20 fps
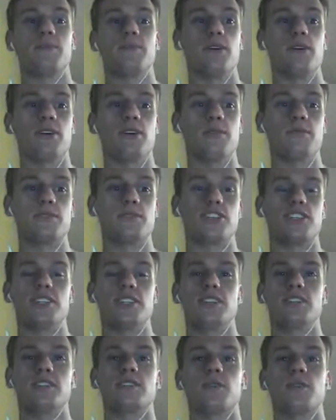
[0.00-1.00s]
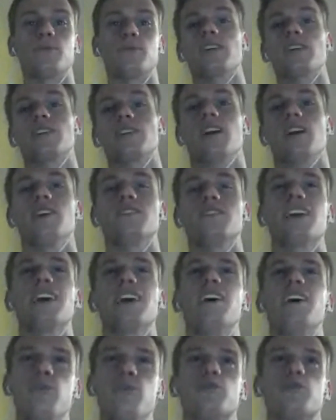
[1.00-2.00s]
pinball machines. I wouldn't say tons.